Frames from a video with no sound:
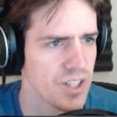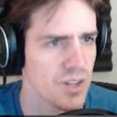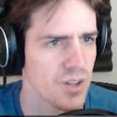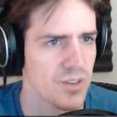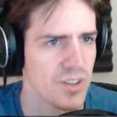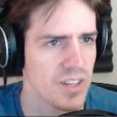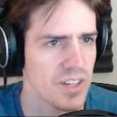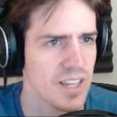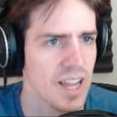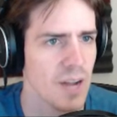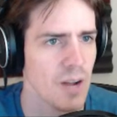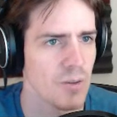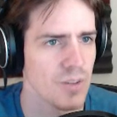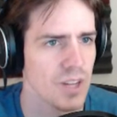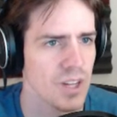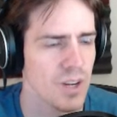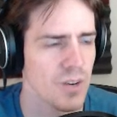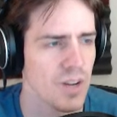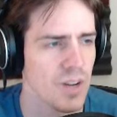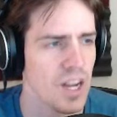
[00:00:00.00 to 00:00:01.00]
ready. Oh, it's a
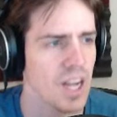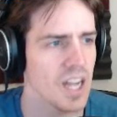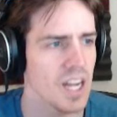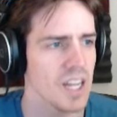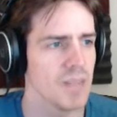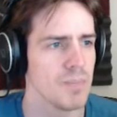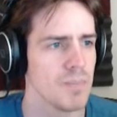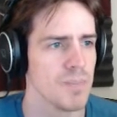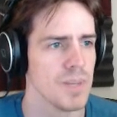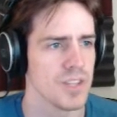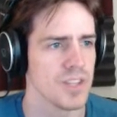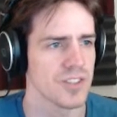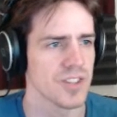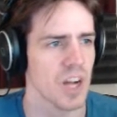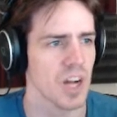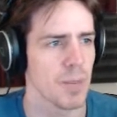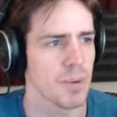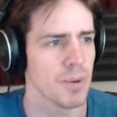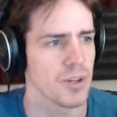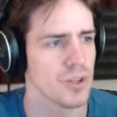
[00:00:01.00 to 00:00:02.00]
countdown. I
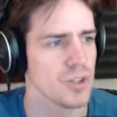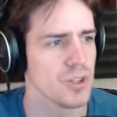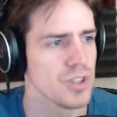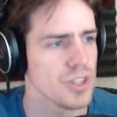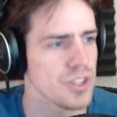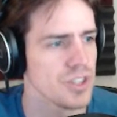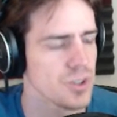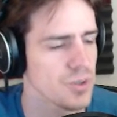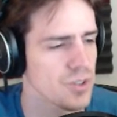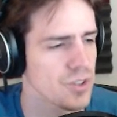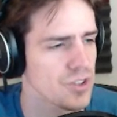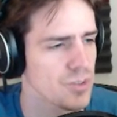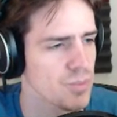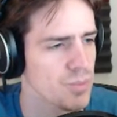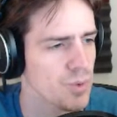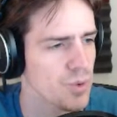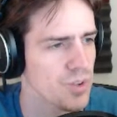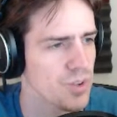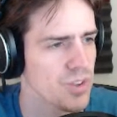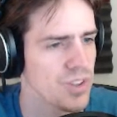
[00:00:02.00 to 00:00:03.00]
missed opportunities to
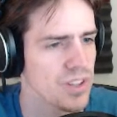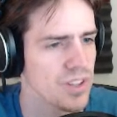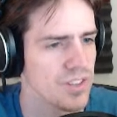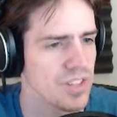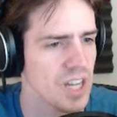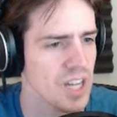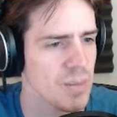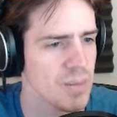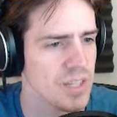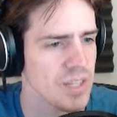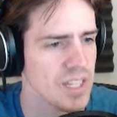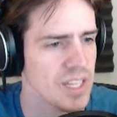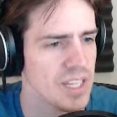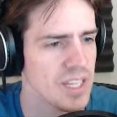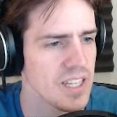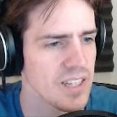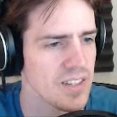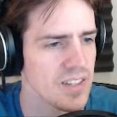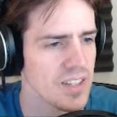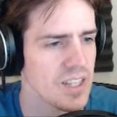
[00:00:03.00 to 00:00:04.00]
explore things. I'm an
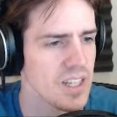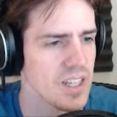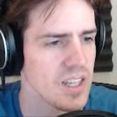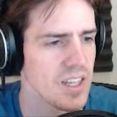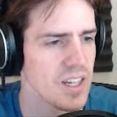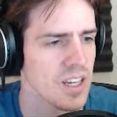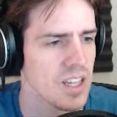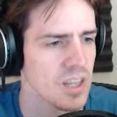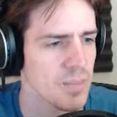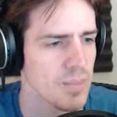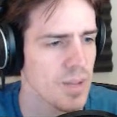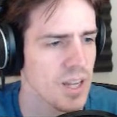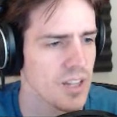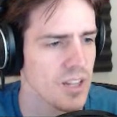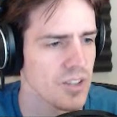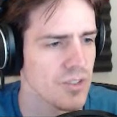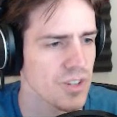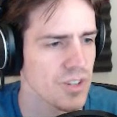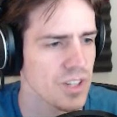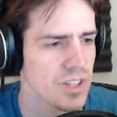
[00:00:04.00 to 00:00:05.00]
idiot. Get the
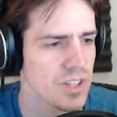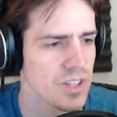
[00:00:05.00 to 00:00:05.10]
packets